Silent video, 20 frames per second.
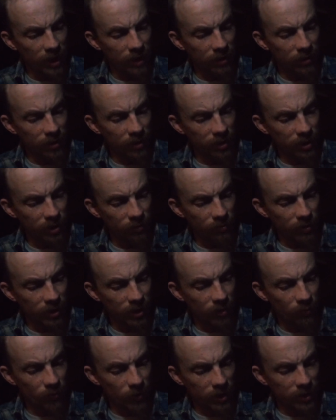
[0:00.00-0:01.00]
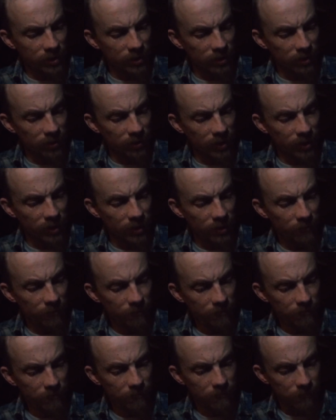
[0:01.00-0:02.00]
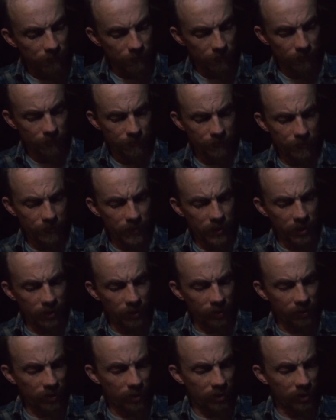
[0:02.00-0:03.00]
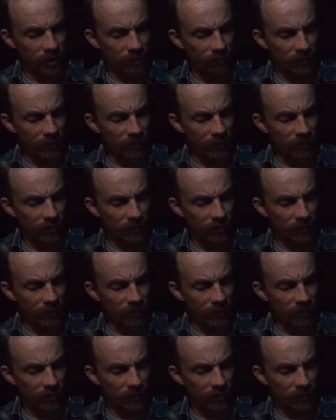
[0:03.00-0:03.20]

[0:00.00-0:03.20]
learned he really was a lawyer, it occurred to